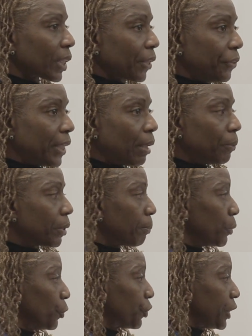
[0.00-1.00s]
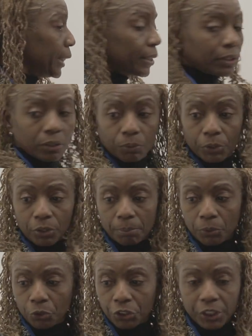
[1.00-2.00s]
Can you help with the blue sheets? Where are
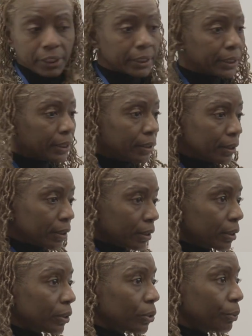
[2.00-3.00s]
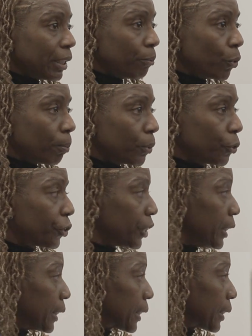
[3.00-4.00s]
the blue sheets? Do we have more blue
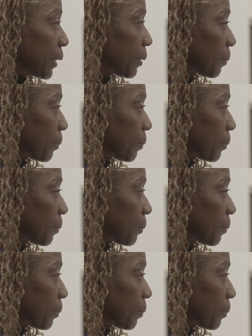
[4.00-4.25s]
sheets?